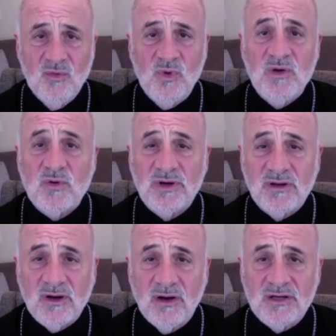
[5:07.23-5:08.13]
we were
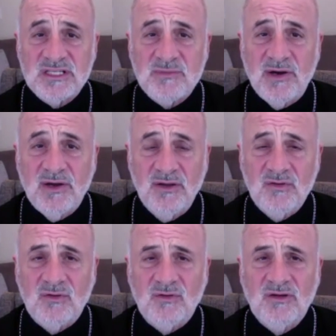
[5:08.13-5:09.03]
encouraged about
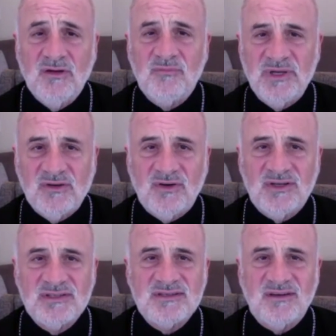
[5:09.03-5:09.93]
you
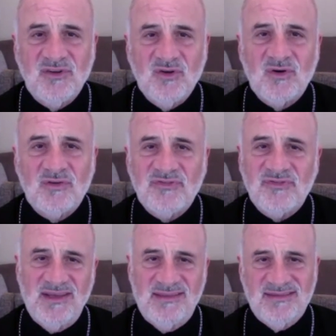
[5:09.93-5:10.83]
because of your
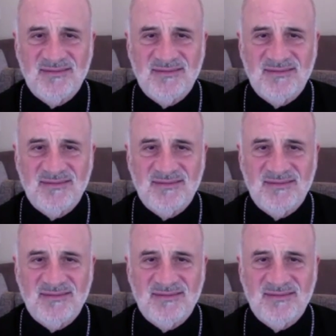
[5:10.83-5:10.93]
faith.